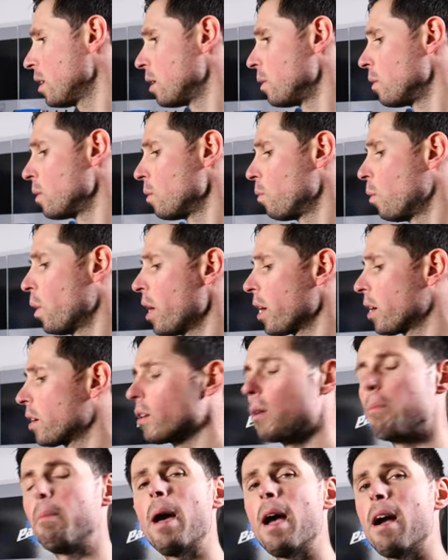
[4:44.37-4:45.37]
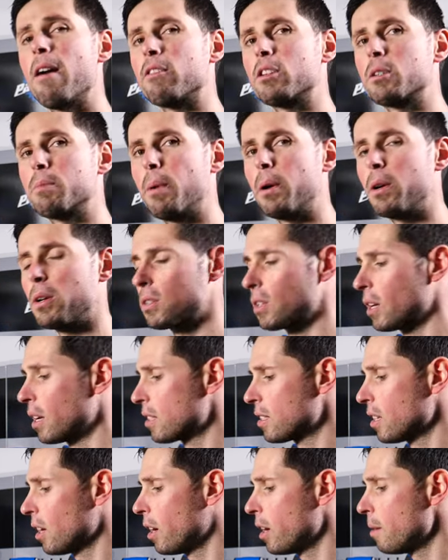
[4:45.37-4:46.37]
You work on a pair of spokes at
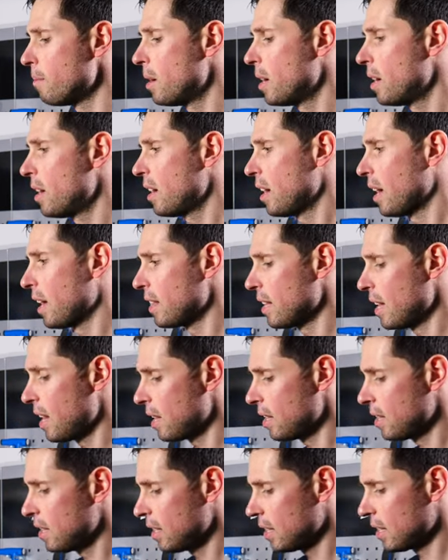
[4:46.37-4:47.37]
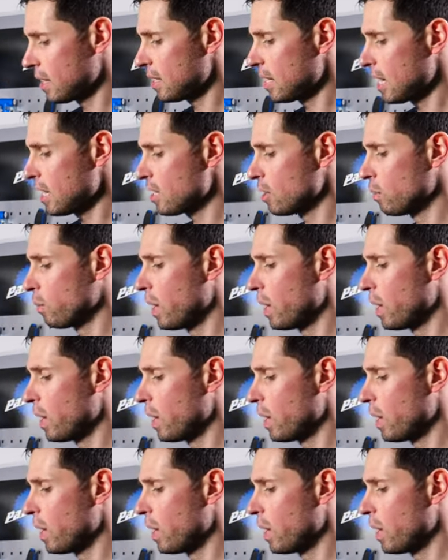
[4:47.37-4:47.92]
a time and then assess the